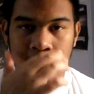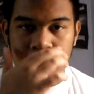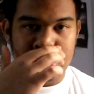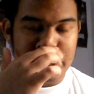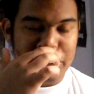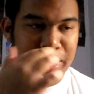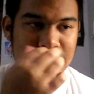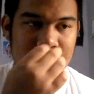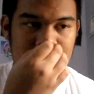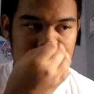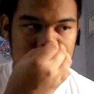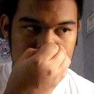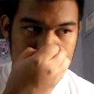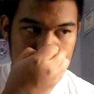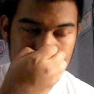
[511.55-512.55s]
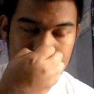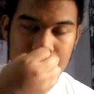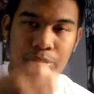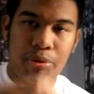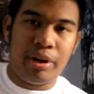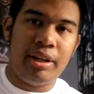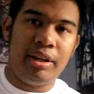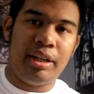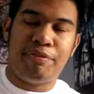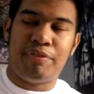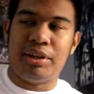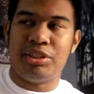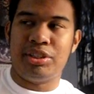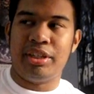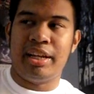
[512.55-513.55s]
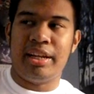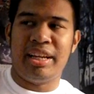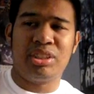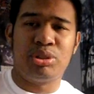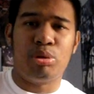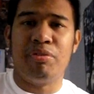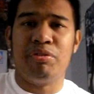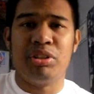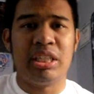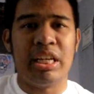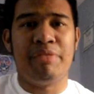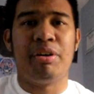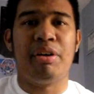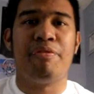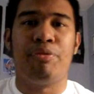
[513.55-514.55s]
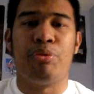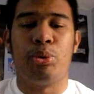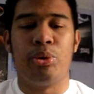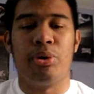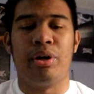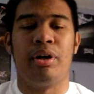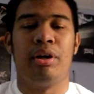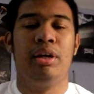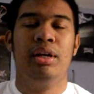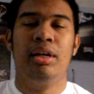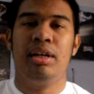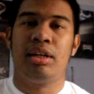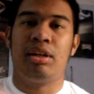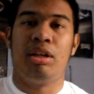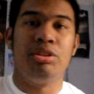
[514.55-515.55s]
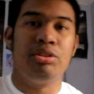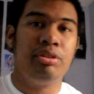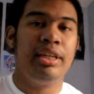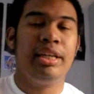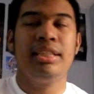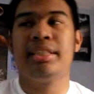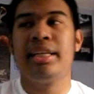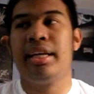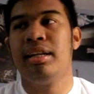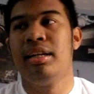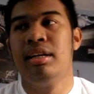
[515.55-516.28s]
and you're asking me if I should get an X12 or save up for Call of Duty headset,